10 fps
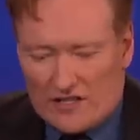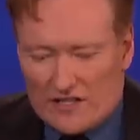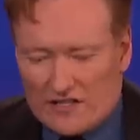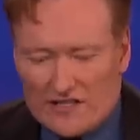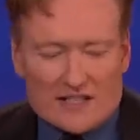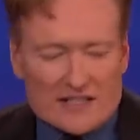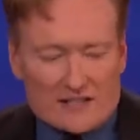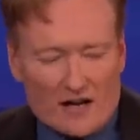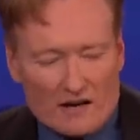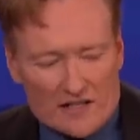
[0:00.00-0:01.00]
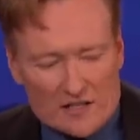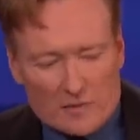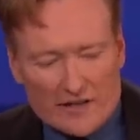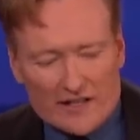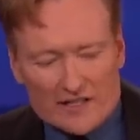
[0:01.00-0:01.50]
and he said that guitarist has
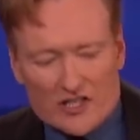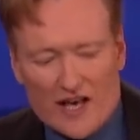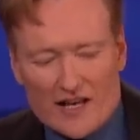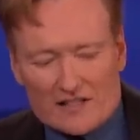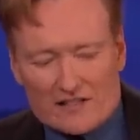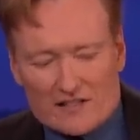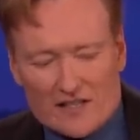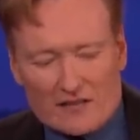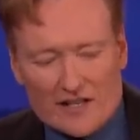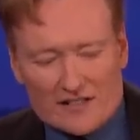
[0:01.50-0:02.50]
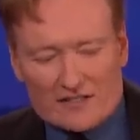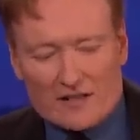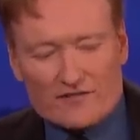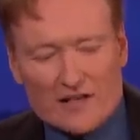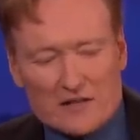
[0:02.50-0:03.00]
probably got a jazz cigarette
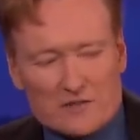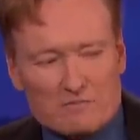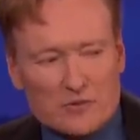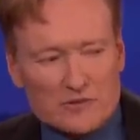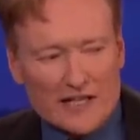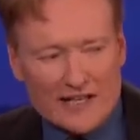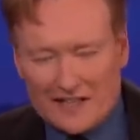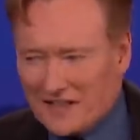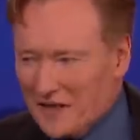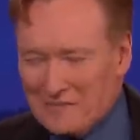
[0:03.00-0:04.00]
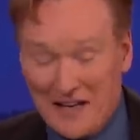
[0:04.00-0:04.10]
stuffed down his bootleg. Oh my